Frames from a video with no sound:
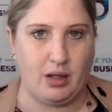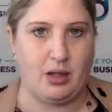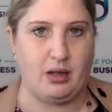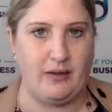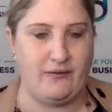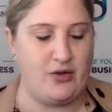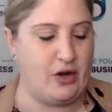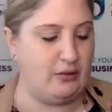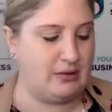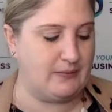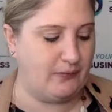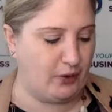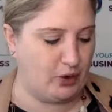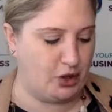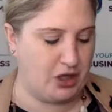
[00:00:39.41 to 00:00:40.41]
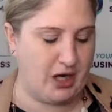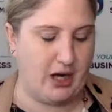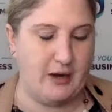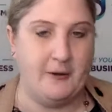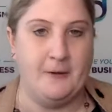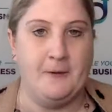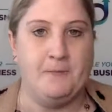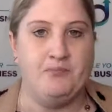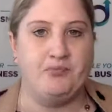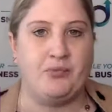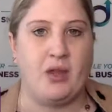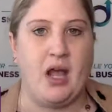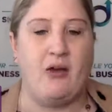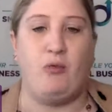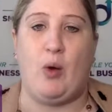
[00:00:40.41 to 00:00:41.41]
Cliff Notes version
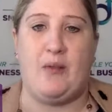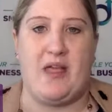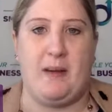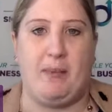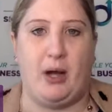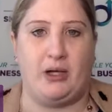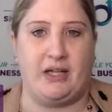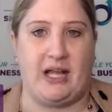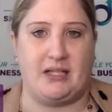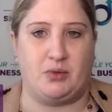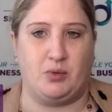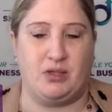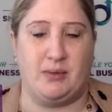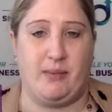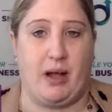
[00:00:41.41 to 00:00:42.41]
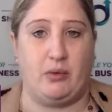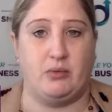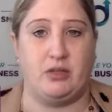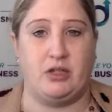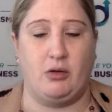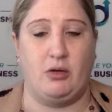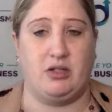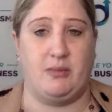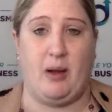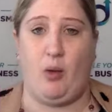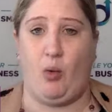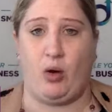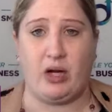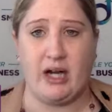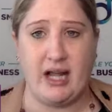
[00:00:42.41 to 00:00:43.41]
of what that podcast was about. So, it was about
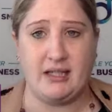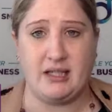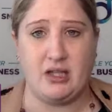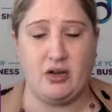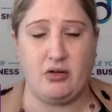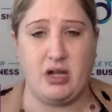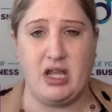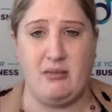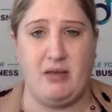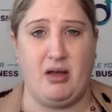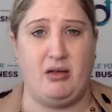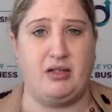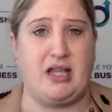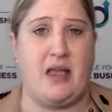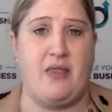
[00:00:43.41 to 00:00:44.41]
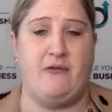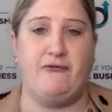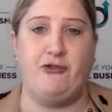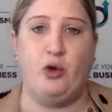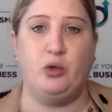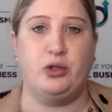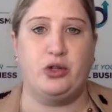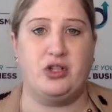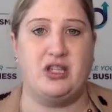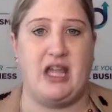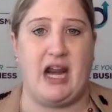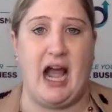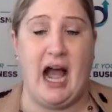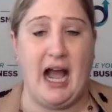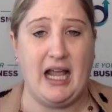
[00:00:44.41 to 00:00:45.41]
organizing your emails and the folders
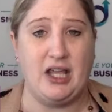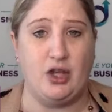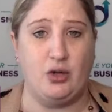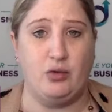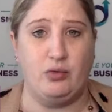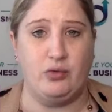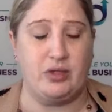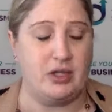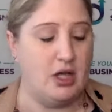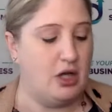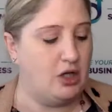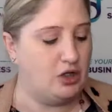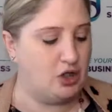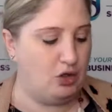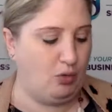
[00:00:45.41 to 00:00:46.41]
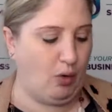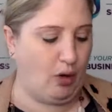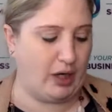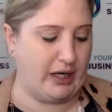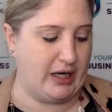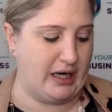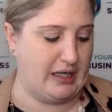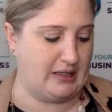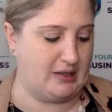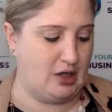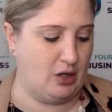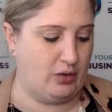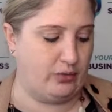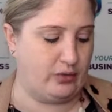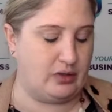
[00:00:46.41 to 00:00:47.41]
that I use to organize
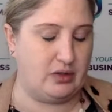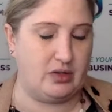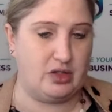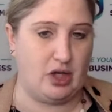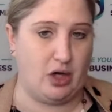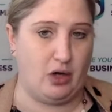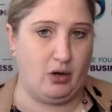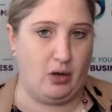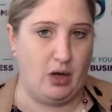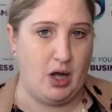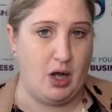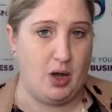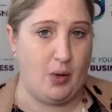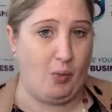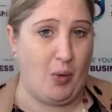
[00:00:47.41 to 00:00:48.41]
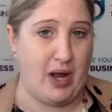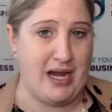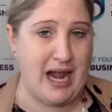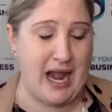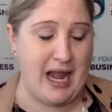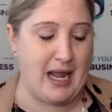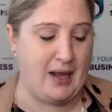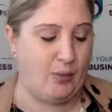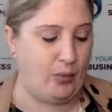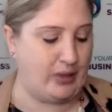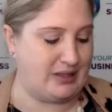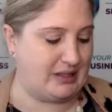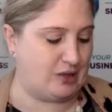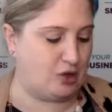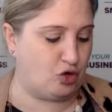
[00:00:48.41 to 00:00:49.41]
those. So, 1A
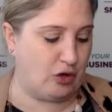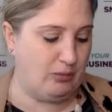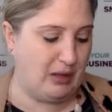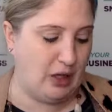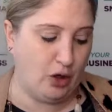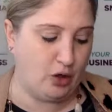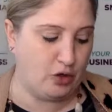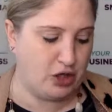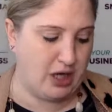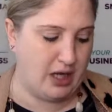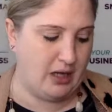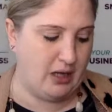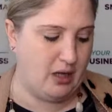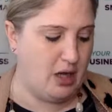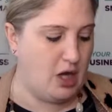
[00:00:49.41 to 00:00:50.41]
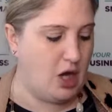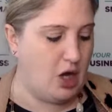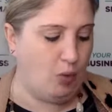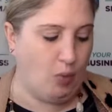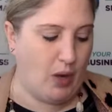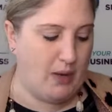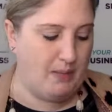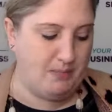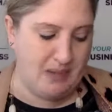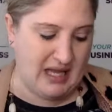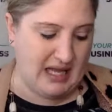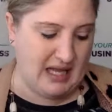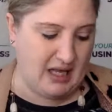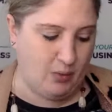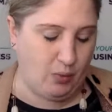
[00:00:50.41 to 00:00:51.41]
was extremely urgent,
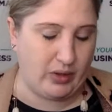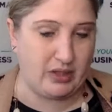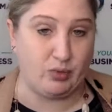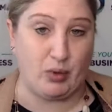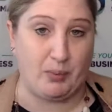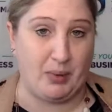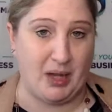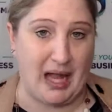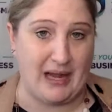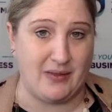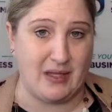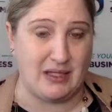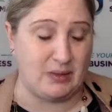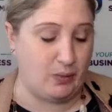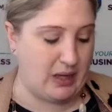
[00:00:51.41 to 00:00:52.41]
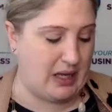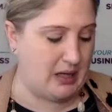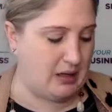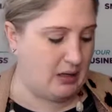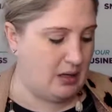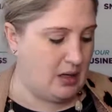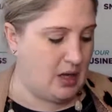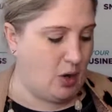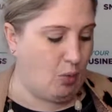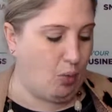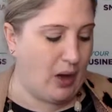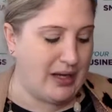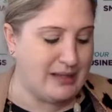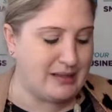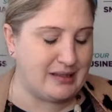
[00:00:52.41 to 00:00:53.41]
1B was reply this week,
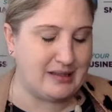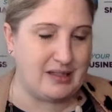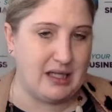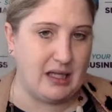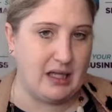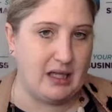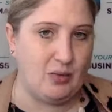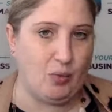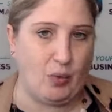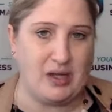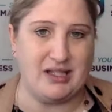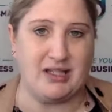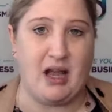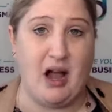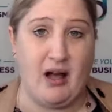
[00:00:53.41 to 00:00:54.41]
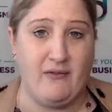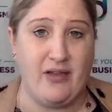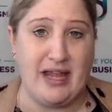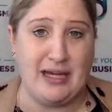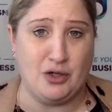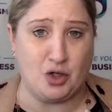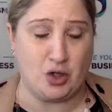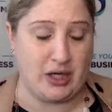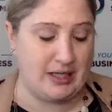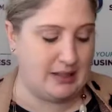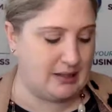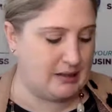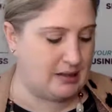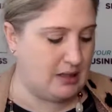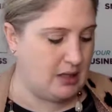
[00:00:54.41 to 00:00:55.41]
1C was of
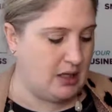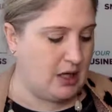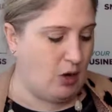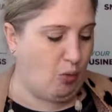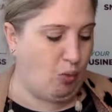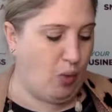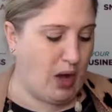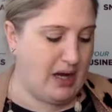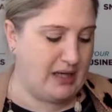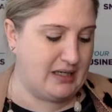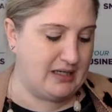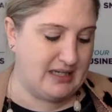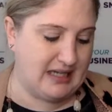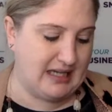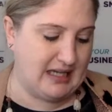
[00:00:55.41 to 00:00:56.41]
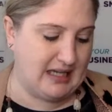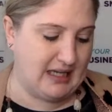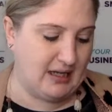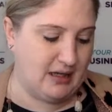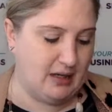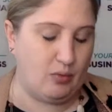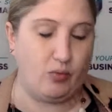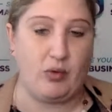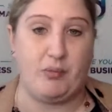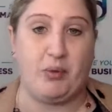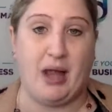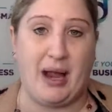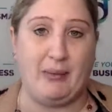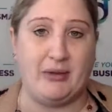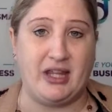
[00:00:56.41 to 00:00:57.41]
interest, 1D
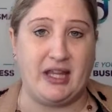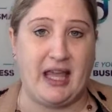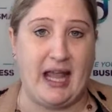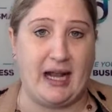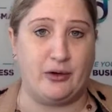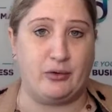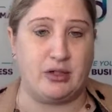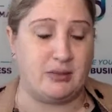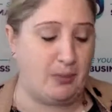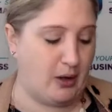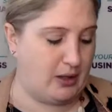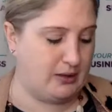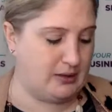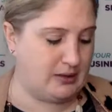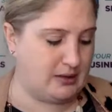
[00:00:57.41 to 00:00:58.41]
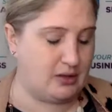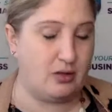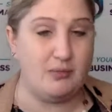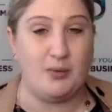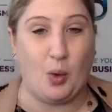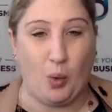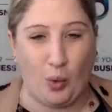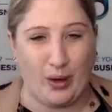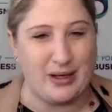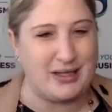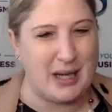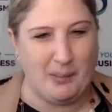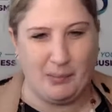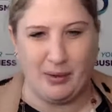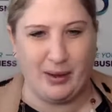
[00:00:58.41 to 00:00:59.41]
reply with a canned response or a
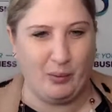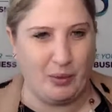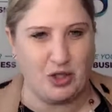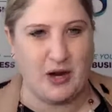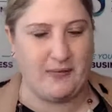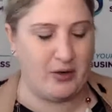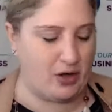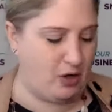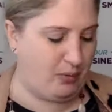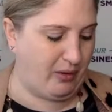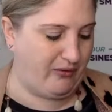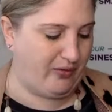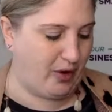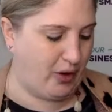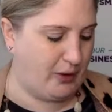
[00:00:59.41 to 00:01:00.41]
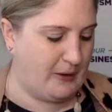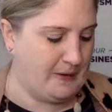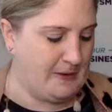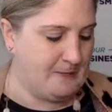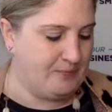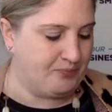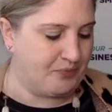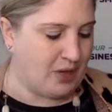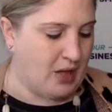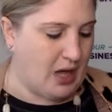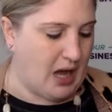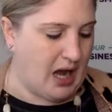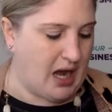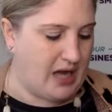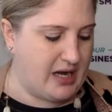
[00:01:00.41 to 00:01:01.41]
template, whichever you prefer.
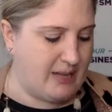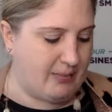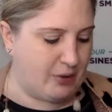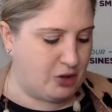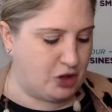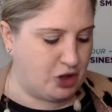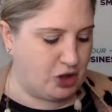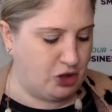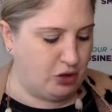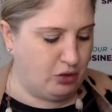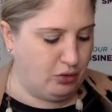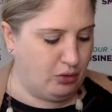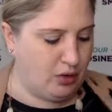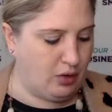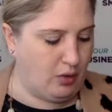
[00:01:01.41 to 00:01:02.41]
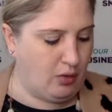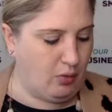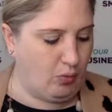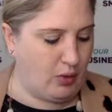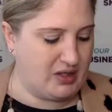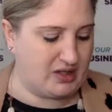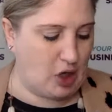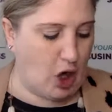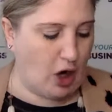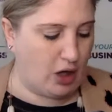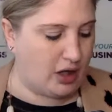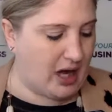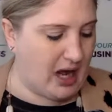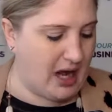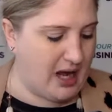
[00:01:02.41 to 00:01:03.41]
Number 2 was
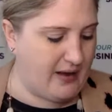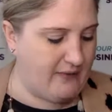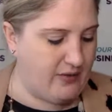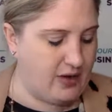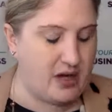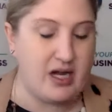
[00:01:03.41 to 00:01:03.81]
archive.